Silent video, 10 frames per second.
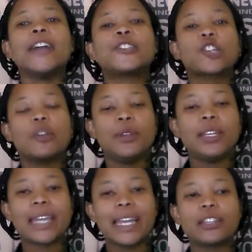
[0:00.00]
and to
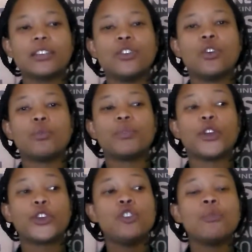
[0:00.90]
communicate, you know,
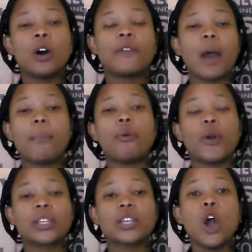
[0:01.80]
the humor of that
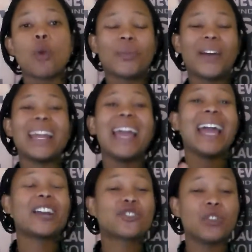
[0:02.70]
point without
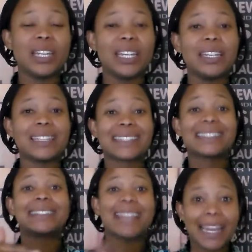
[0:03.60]
actually
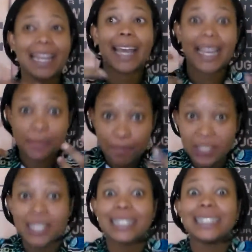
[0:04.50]
like
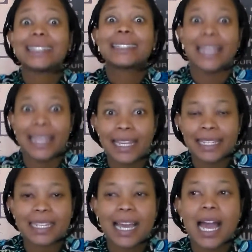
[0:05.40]
explicitly saying
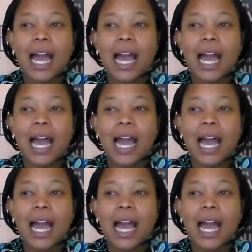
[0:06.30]
it,